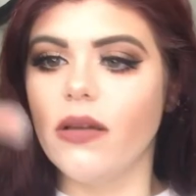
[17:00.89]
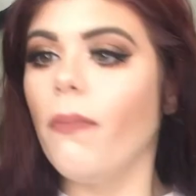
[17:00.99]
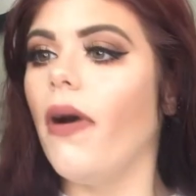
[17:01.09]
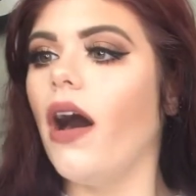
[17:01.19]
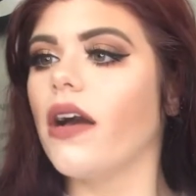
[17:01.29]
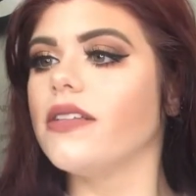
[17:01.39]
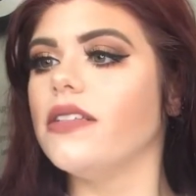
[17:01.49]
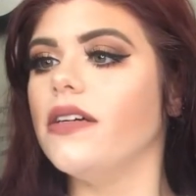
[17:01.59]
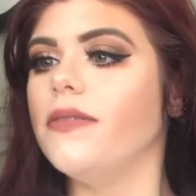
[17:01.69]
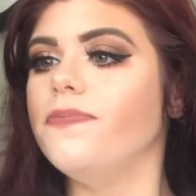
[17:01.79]
the
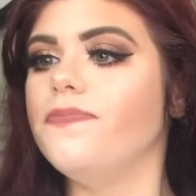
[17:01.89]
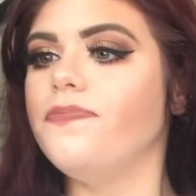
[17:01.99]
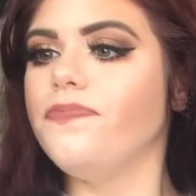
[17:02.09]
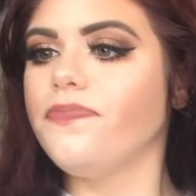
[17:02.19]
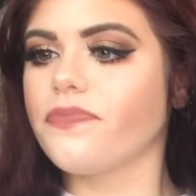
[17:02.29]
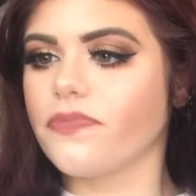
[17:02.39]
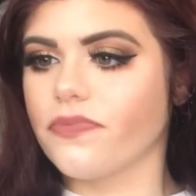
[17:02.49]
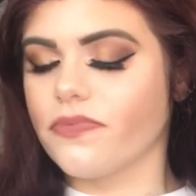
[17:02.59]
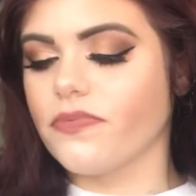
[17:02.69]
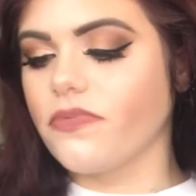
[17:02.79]
Boxum
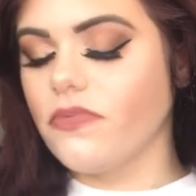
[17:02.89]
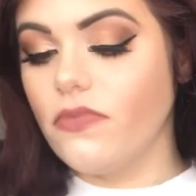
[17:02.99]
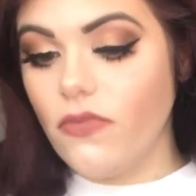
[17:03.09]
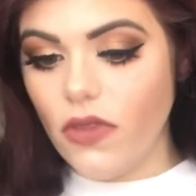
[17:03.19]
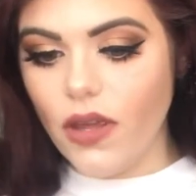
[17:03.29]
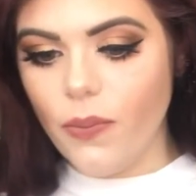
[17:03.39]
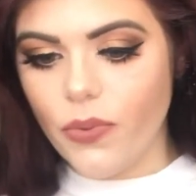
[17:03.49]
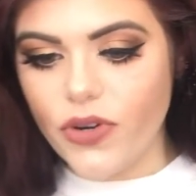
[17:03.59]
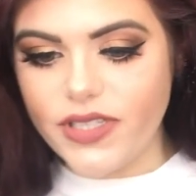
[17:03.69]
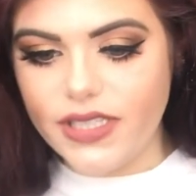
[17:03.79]

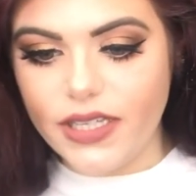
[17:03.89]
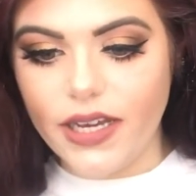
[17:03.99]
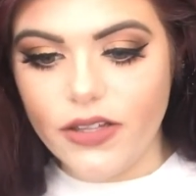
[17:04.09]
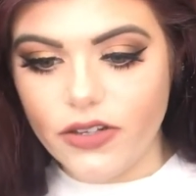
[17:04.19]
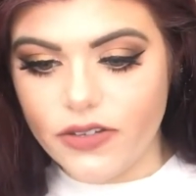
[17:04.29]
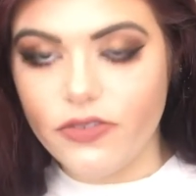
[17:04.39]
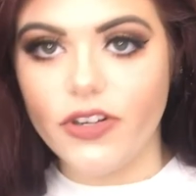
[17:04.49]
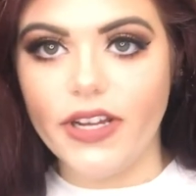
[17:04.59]
Breezy color for